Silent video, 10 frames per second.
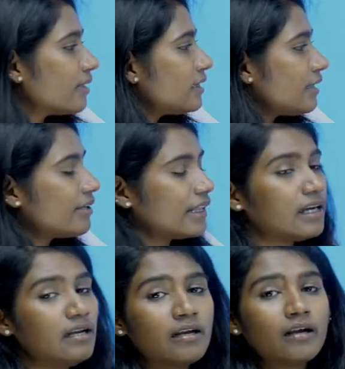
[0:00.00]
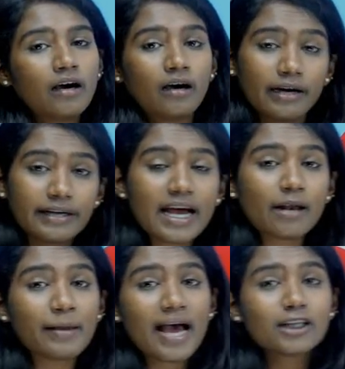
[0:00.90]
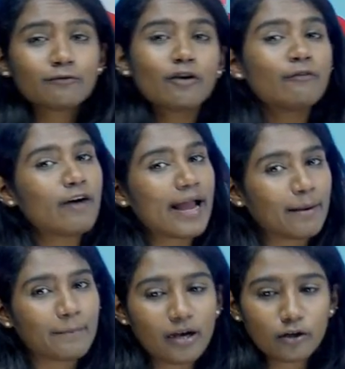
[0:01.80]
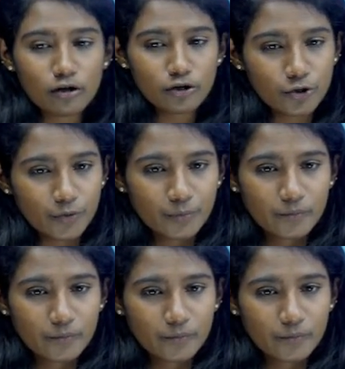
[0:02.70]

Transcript: this, even the it can be asked for 5 mark also.